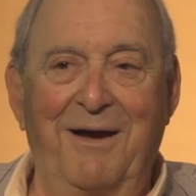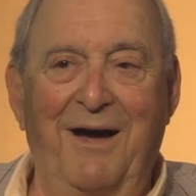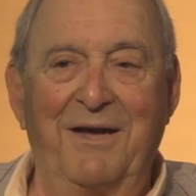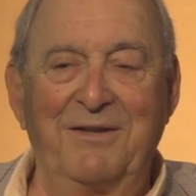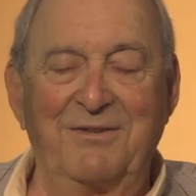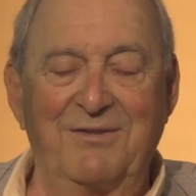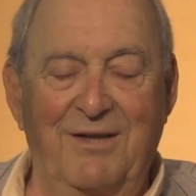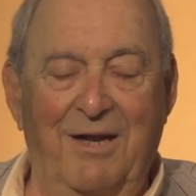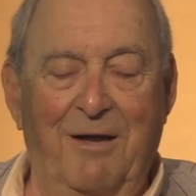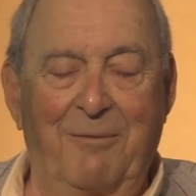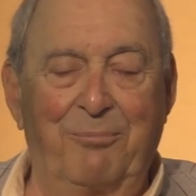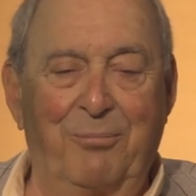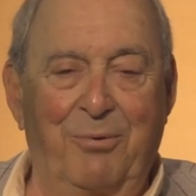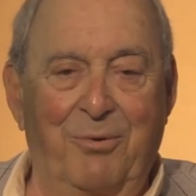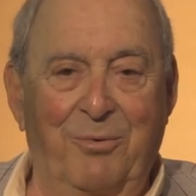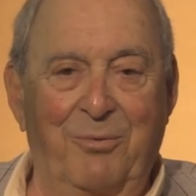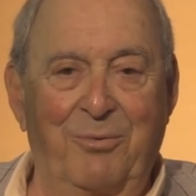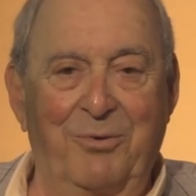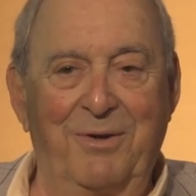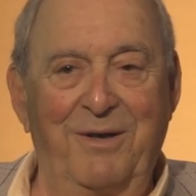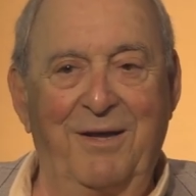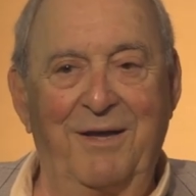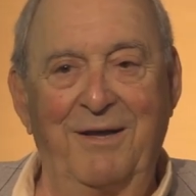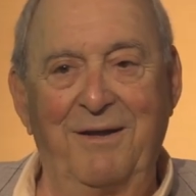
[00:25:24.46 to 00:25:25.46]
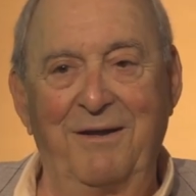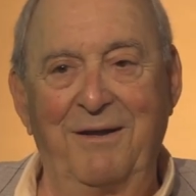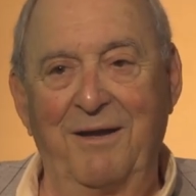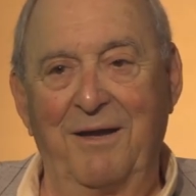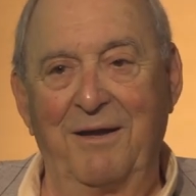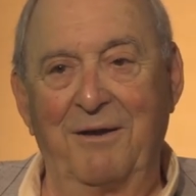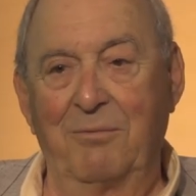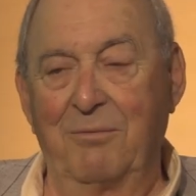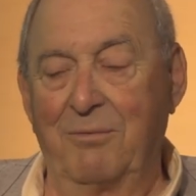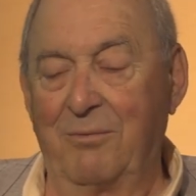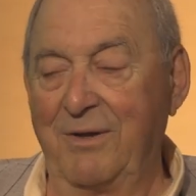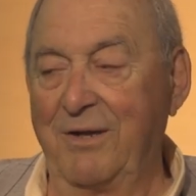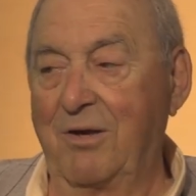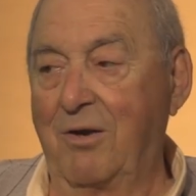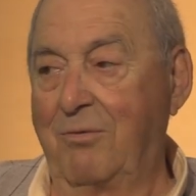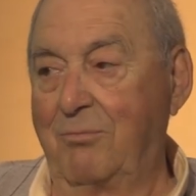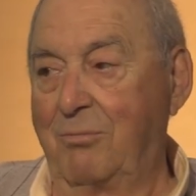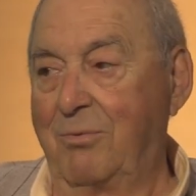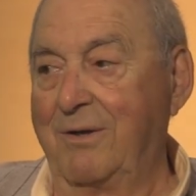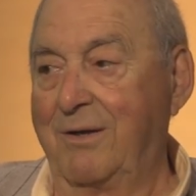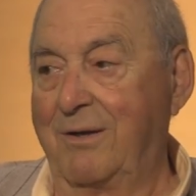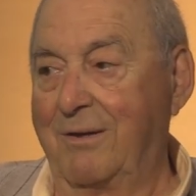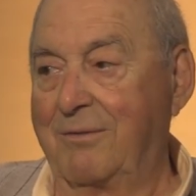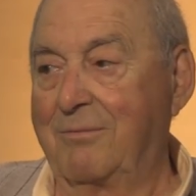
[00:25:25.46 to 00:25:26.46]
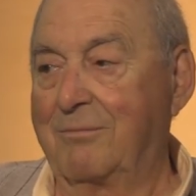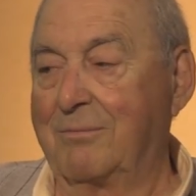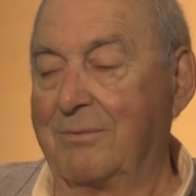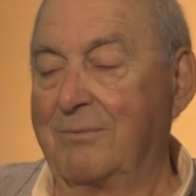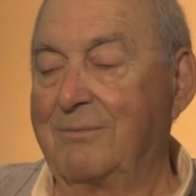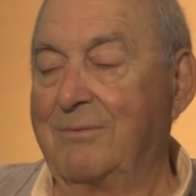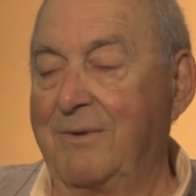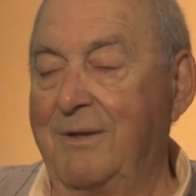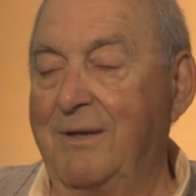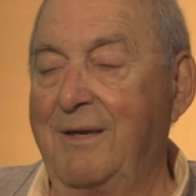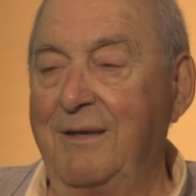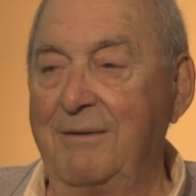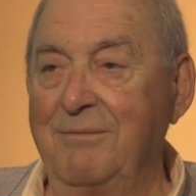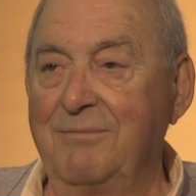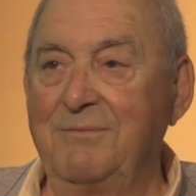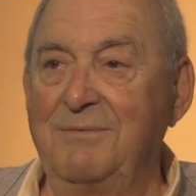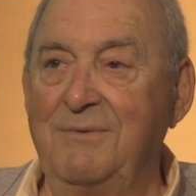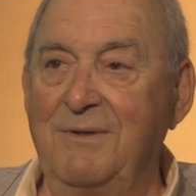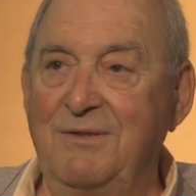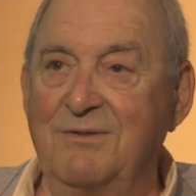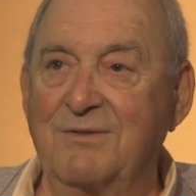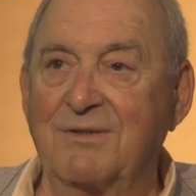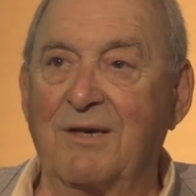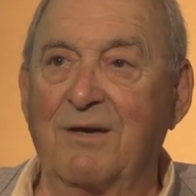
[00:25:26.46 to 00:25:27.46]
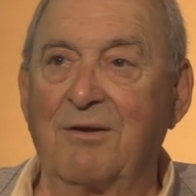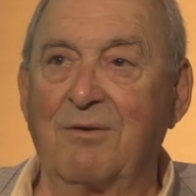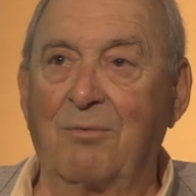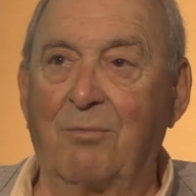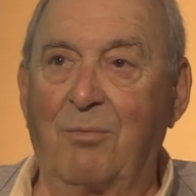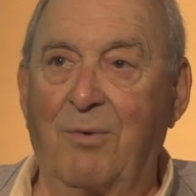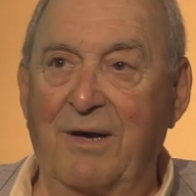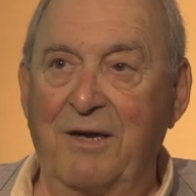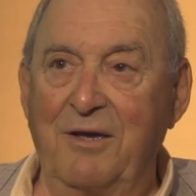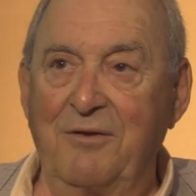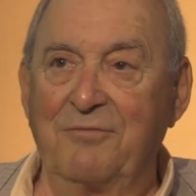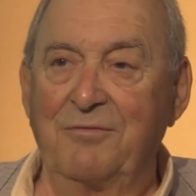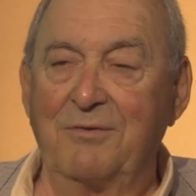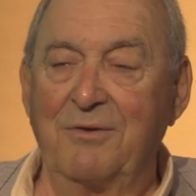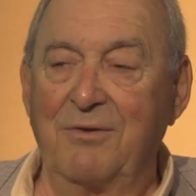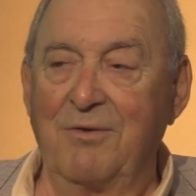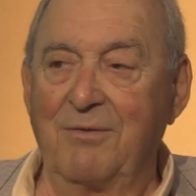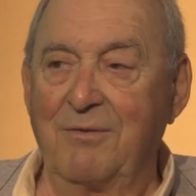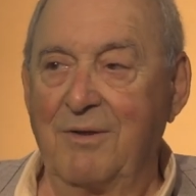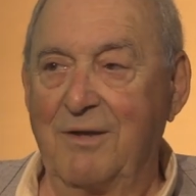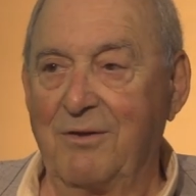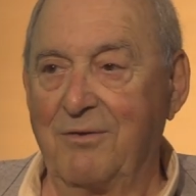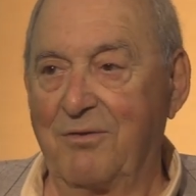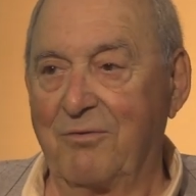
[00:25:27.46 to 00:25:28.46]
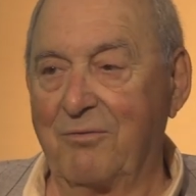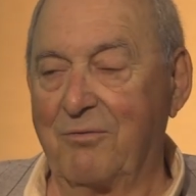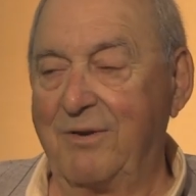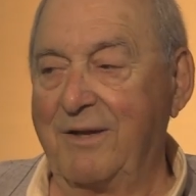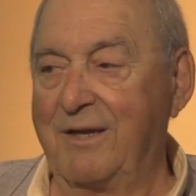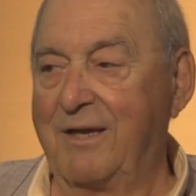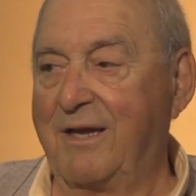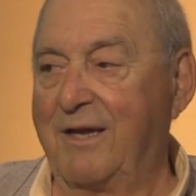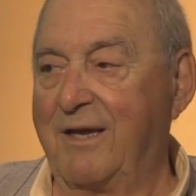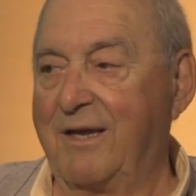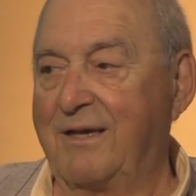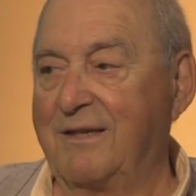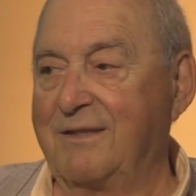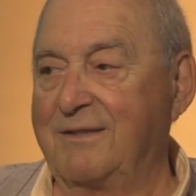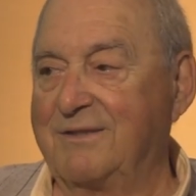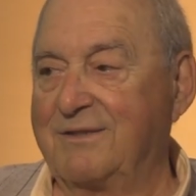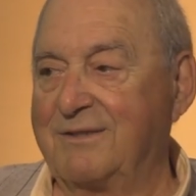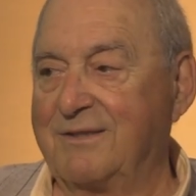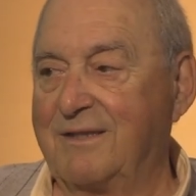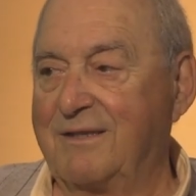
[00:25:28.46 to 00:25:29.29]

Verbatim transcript: I said, I'll put one in. And we, we he, he's got a wife and, and three kids.